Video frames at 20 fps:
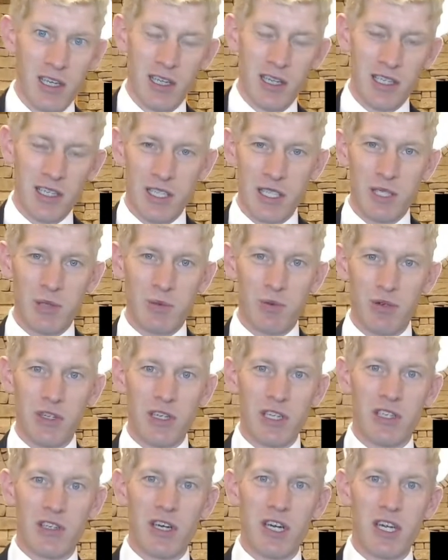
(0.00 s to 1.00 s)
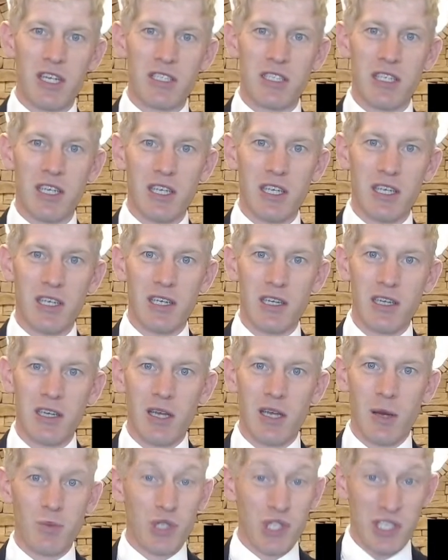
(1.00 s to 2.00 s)
This is pretty crazy.
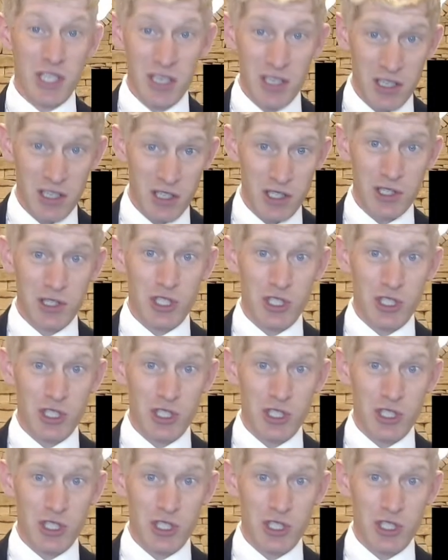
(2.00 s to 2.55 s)
I'm just going